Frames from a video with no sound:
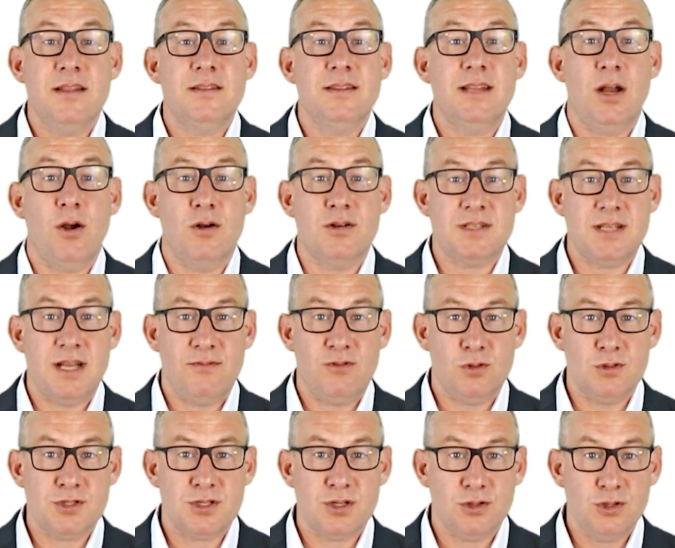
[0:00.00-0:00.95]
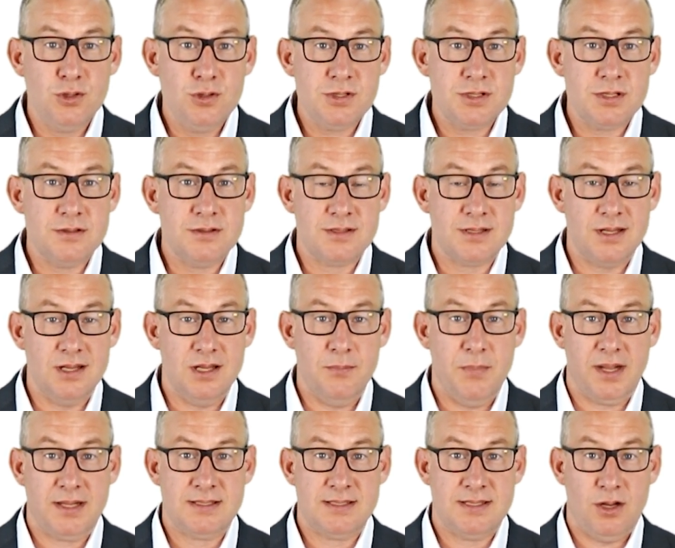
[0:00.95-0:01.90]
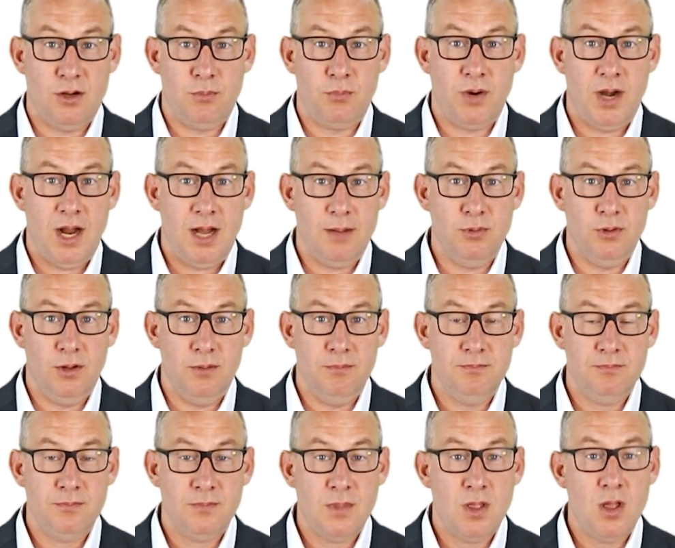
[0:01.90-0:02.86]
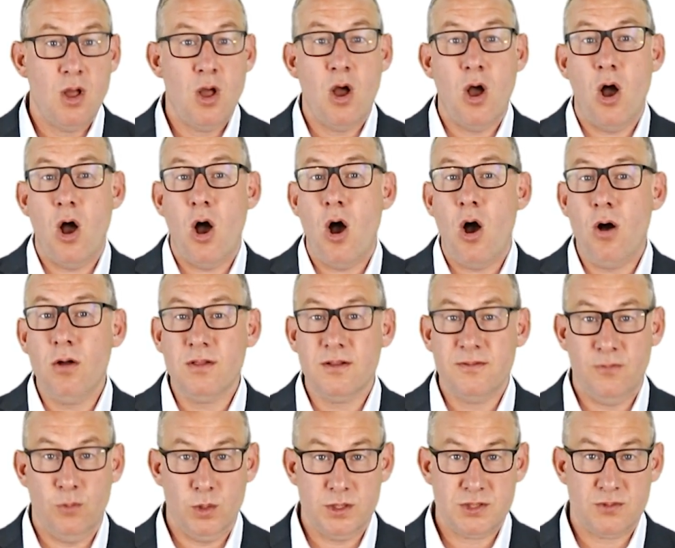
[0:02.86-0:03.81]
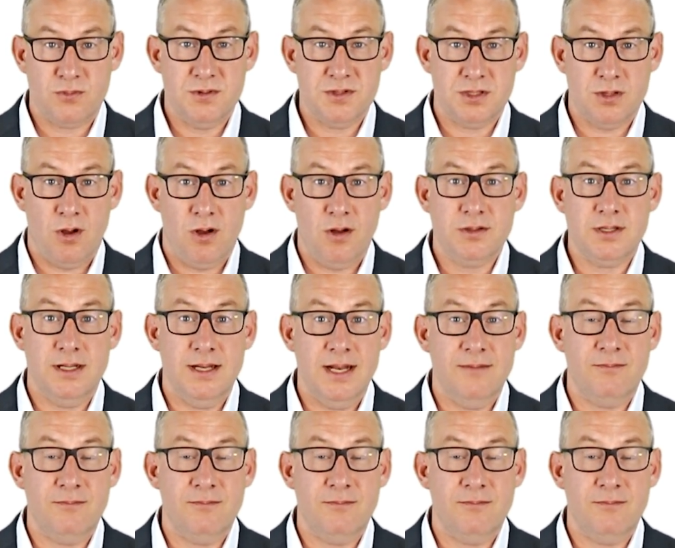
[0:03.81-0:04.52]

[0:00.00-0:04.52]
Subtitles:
There are several solutions to the mixed cell problem, all of which result in